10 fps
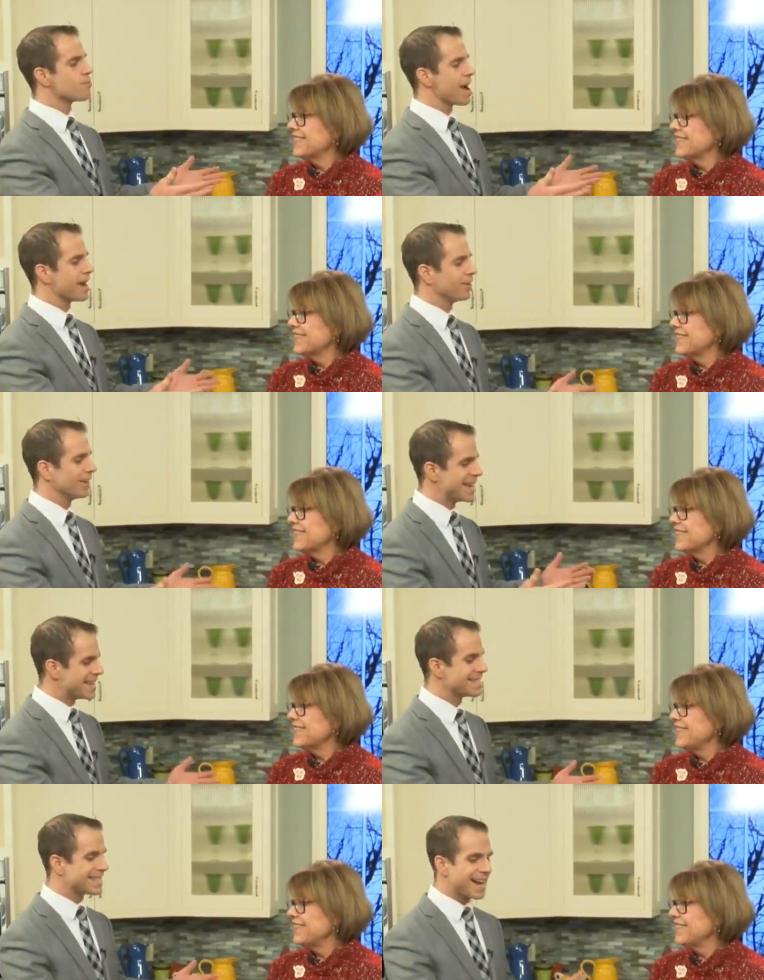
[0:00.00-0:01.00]
Speaker 1: Randall
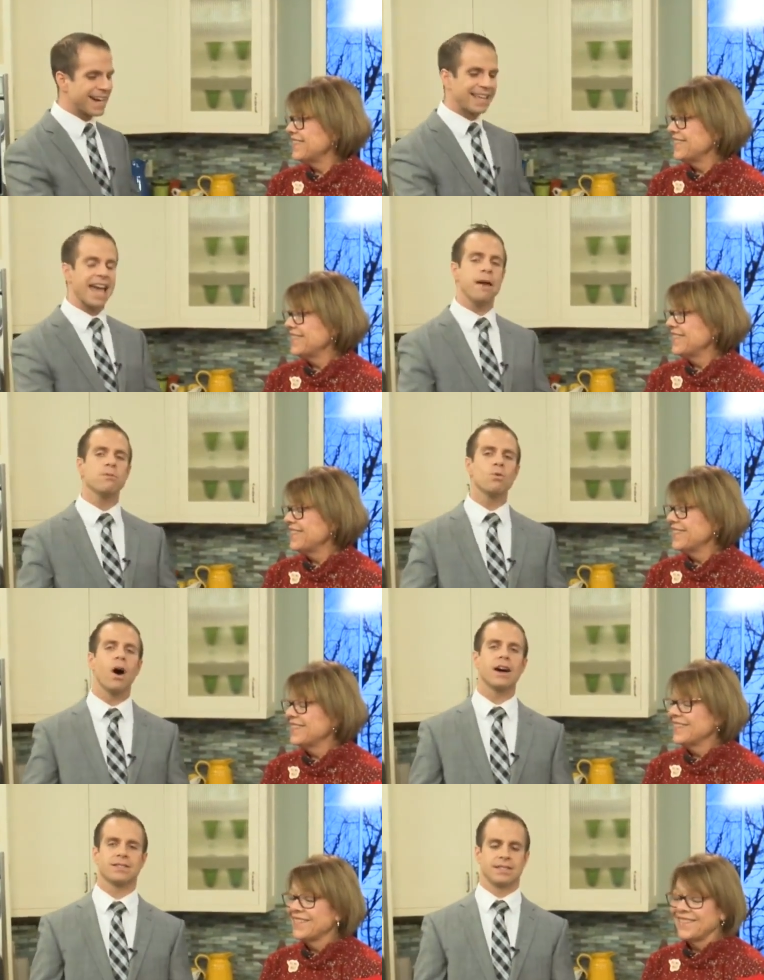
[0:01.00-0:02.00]
inside. Came to
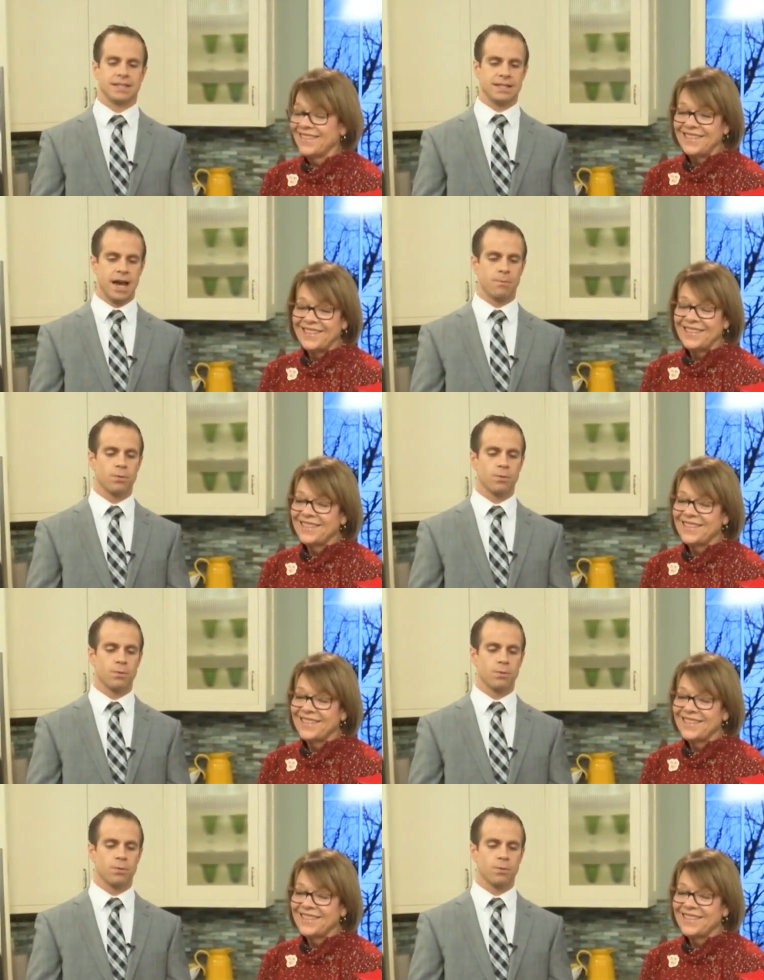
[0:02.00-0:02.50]
us this time,